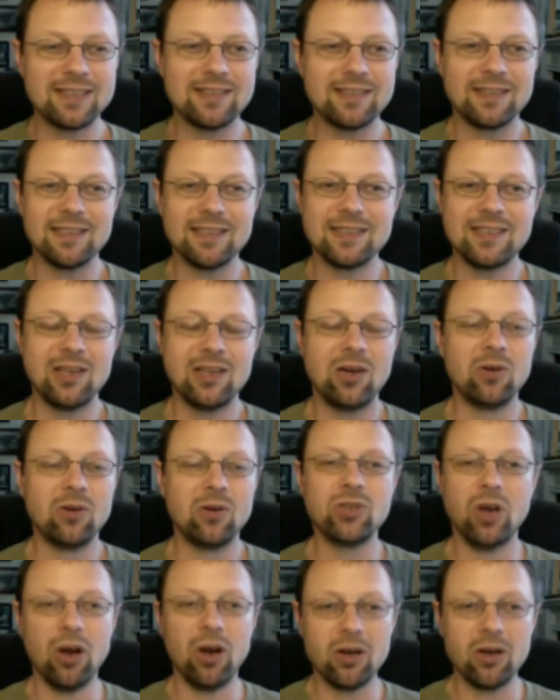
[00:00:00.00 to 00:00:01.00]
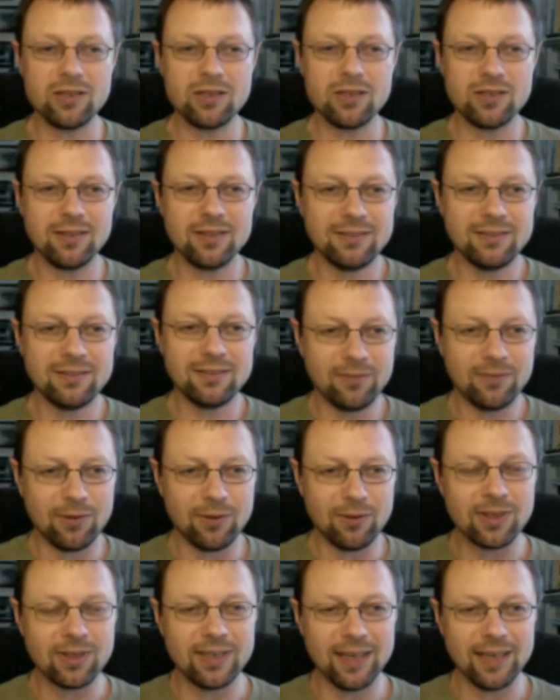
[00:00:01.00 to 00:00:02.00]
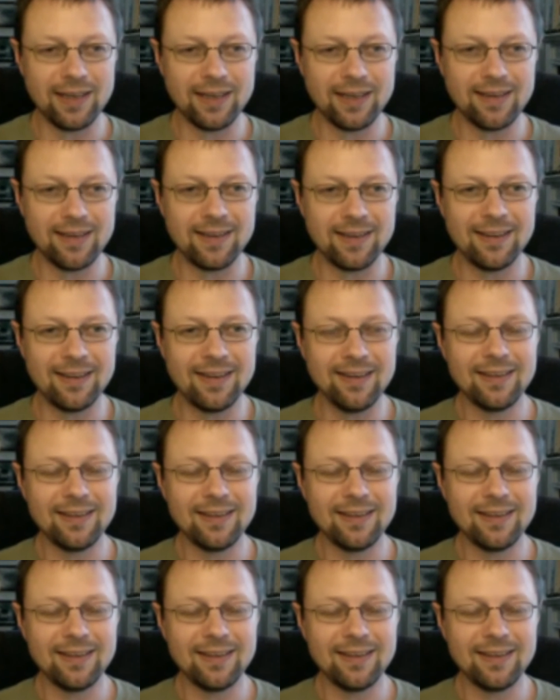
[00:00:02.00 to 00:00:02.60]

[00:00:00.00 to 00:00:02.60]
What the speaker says: There is no charge for taking